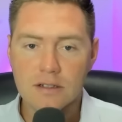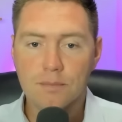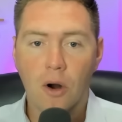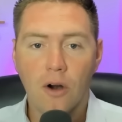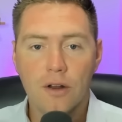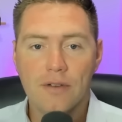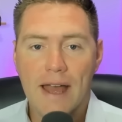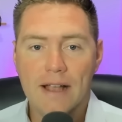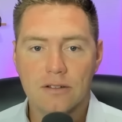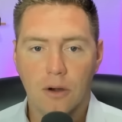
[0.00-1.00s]
part of
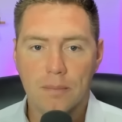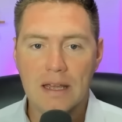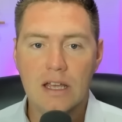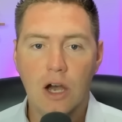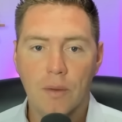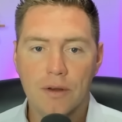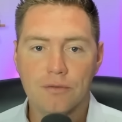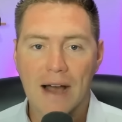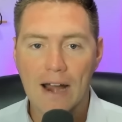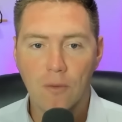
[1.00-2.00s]
XRP going
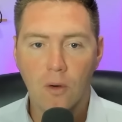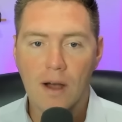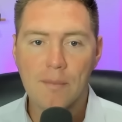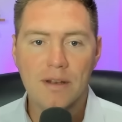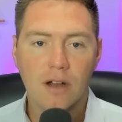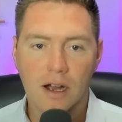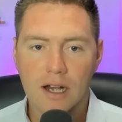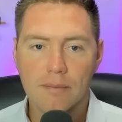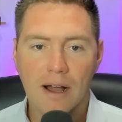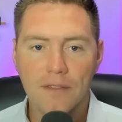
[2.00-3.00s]
viral. I've been
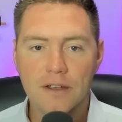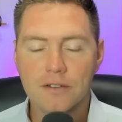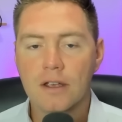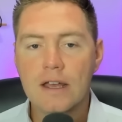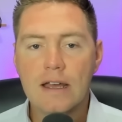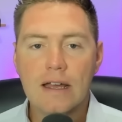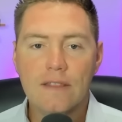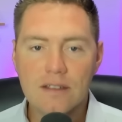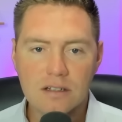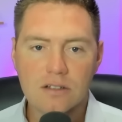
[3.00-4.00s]
talking about this.
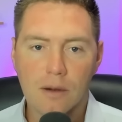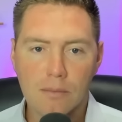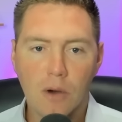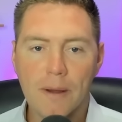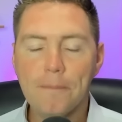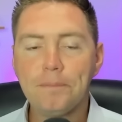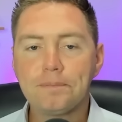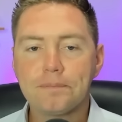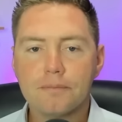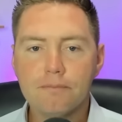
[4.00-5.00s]
This is our moment.
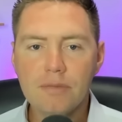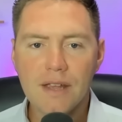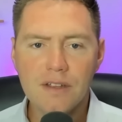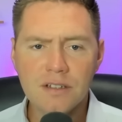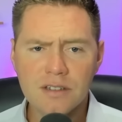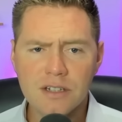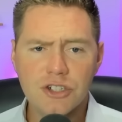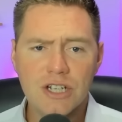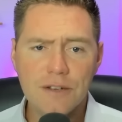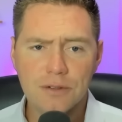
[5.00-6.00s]
This is the
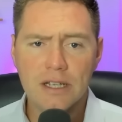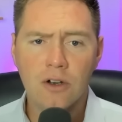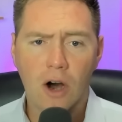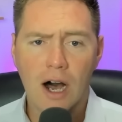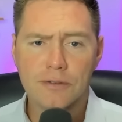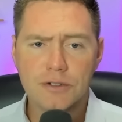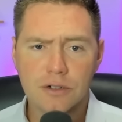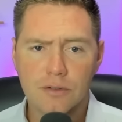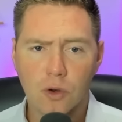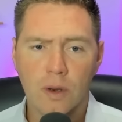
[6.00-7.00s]
chief legal
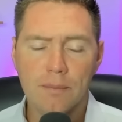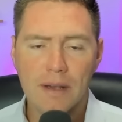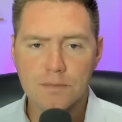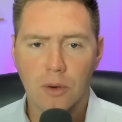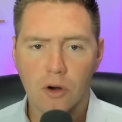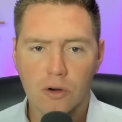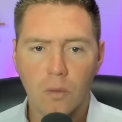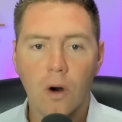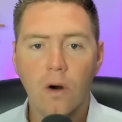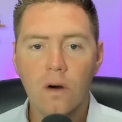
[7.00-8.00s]
officer of Coinbase, Paul
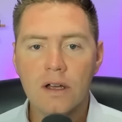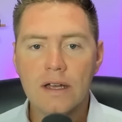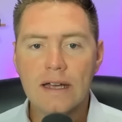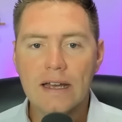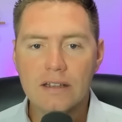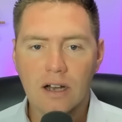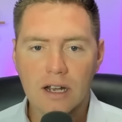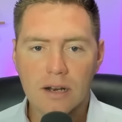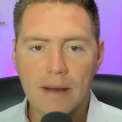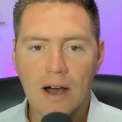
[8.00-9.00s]
Grewal,
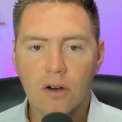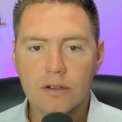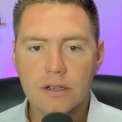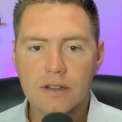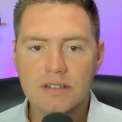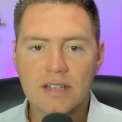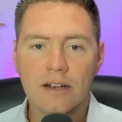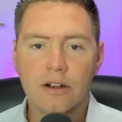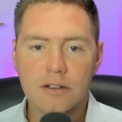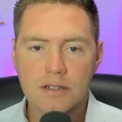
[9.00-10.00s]
talking about the
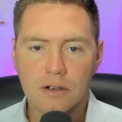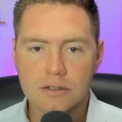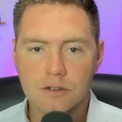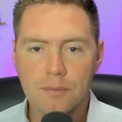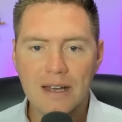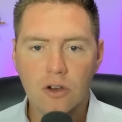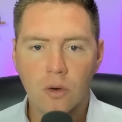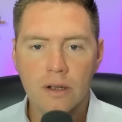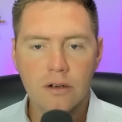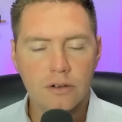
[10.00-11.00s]
secondary sales of
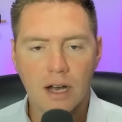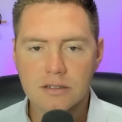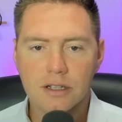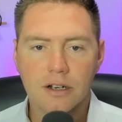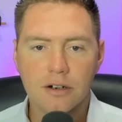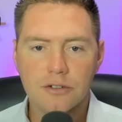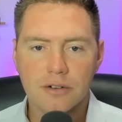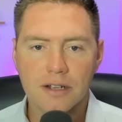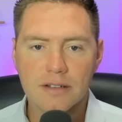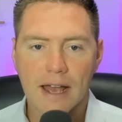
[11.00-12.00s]
Bitcoin are not securities
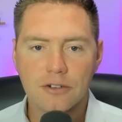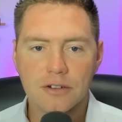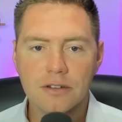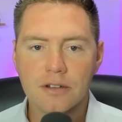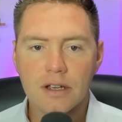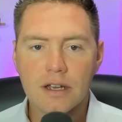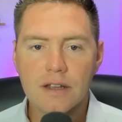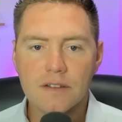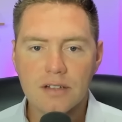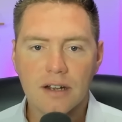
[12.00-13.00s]
transactions.
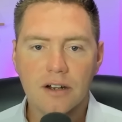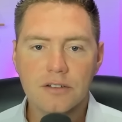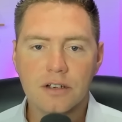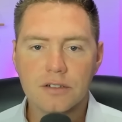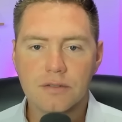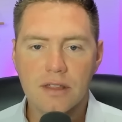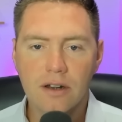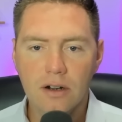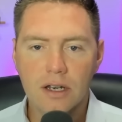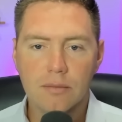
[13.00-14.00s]
The secondary sales of
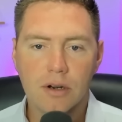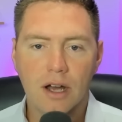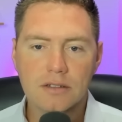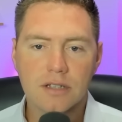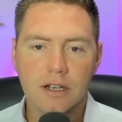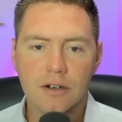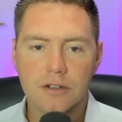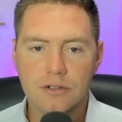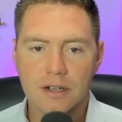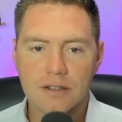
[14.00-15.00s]
Ethereum are not
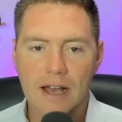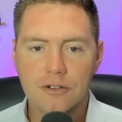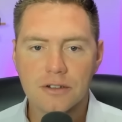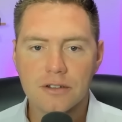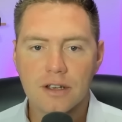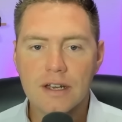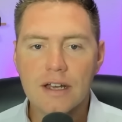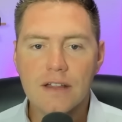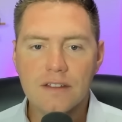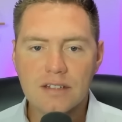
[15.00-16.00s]
securities transactions.
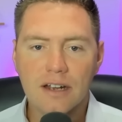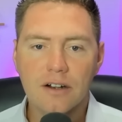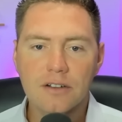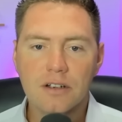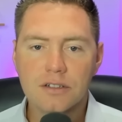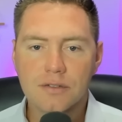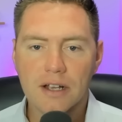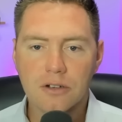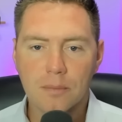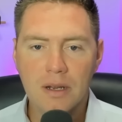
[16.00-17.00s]
The secondary sales of
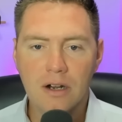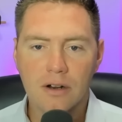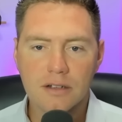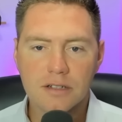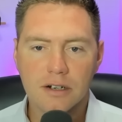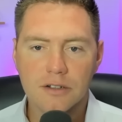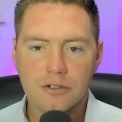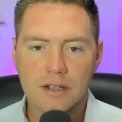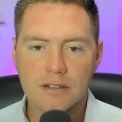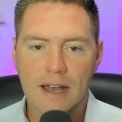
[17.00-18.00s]
XRP are not securities
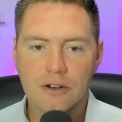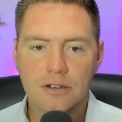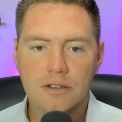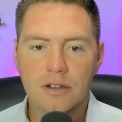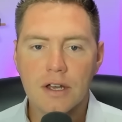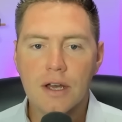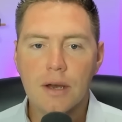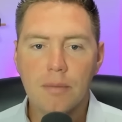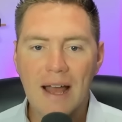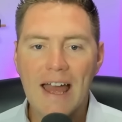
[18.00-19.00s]
transactions.
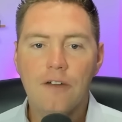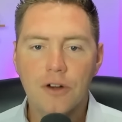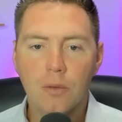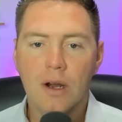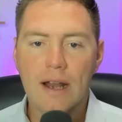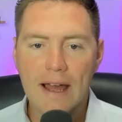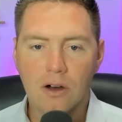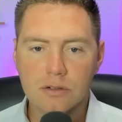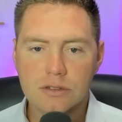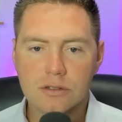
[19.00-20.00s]
But everyone
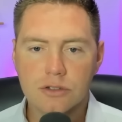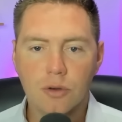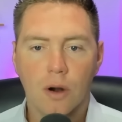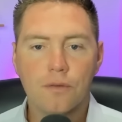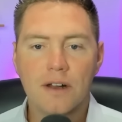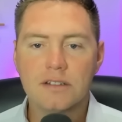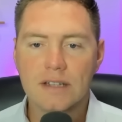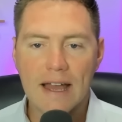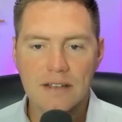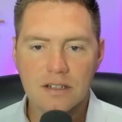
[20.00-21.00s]
else, to our friends at
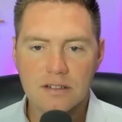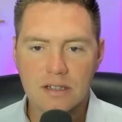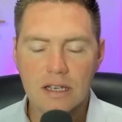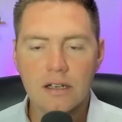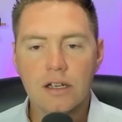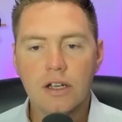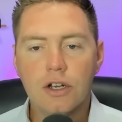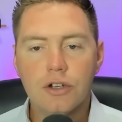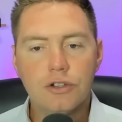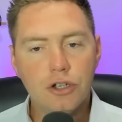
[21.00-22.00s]
the SEC,
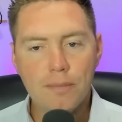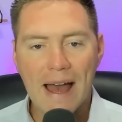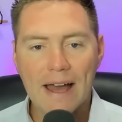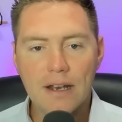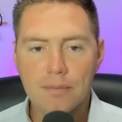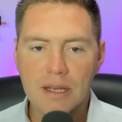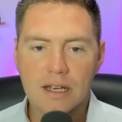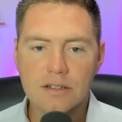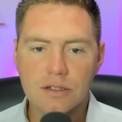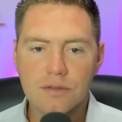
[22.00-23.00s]
too bad,
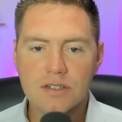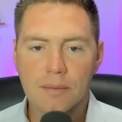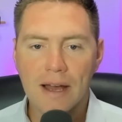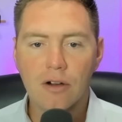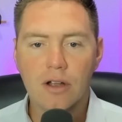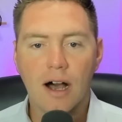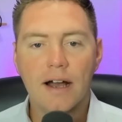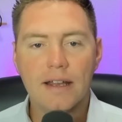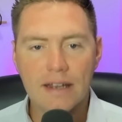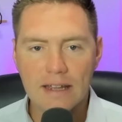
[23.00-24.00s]
because you've somehow got
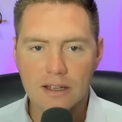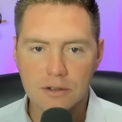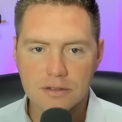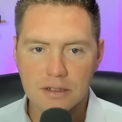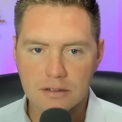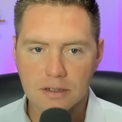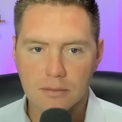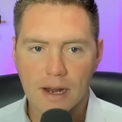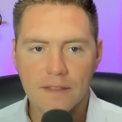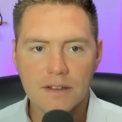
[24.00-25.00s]
an ecosystem,
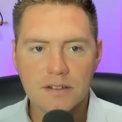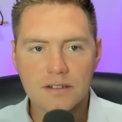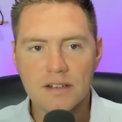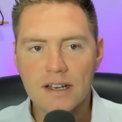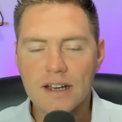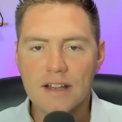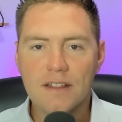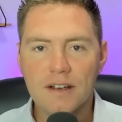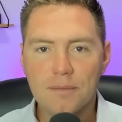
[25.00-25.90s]
right? This is the